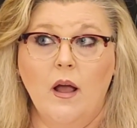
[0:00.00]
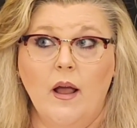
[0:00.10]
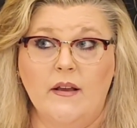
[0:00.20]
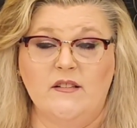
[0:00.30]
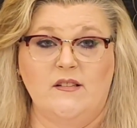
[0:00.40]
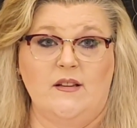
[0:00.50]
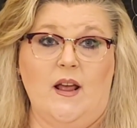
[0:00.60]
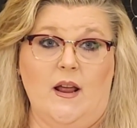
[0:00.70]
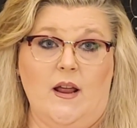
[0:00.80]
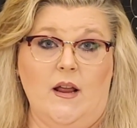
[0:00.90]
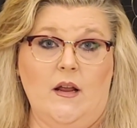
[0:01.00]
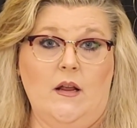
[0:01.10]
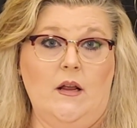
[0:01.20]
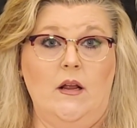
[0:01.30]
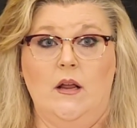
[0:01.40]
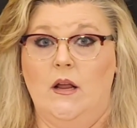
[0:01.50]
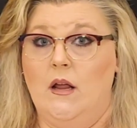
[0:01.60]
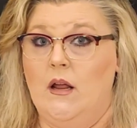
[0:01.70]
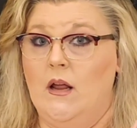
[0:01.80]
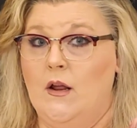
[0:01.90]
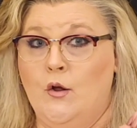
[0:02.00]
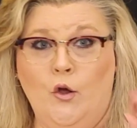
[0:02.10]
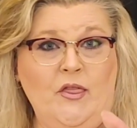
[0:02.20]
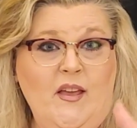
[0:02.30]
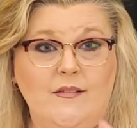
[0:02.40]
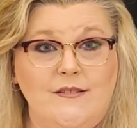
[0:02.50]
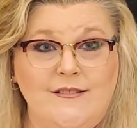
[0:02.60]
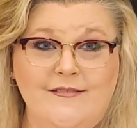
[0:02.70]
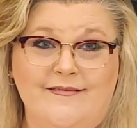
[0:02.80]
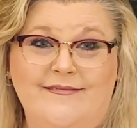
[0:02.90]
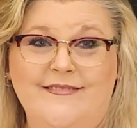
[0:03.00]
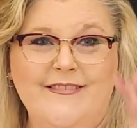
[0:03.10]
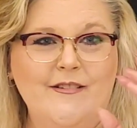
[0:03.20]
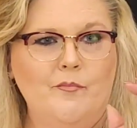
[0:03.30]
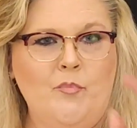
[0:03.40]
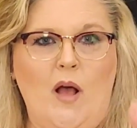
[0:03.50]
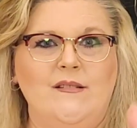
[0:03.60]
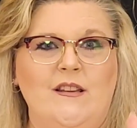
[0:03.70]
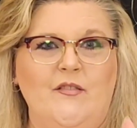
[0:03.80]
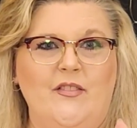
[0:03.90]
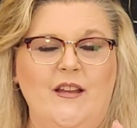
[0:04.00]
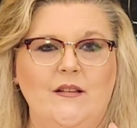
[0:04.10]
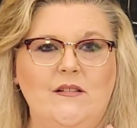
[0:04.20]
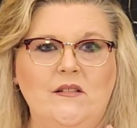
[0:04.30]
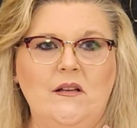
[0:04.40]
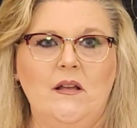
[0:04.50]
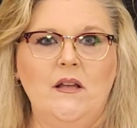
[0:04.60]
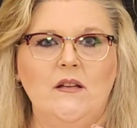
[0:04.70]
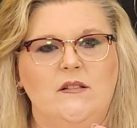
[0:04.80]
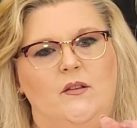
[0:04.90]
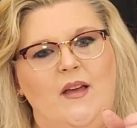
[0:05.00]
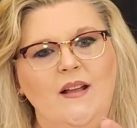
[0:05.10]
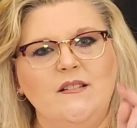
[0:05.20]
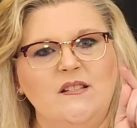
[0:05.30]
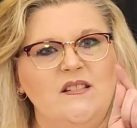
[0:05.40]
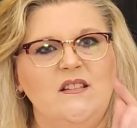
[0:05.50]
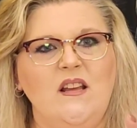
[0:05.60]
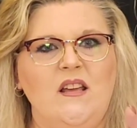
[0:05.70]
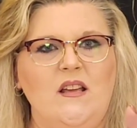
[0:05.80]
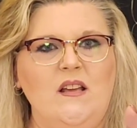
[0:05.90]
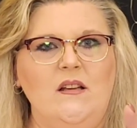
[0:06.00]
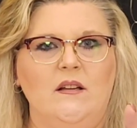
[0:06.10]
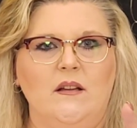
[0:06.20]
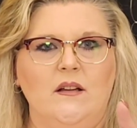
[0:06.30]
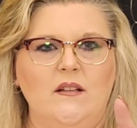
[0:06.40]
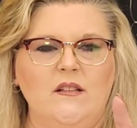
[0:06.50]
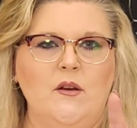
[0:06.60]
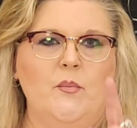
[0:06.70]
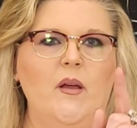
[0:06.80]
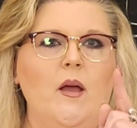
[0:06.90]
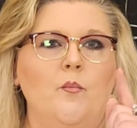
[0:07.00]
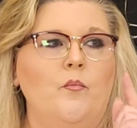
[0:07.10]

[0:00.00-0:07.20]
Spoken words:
and say good things, positive things. So that sticky is going to pick up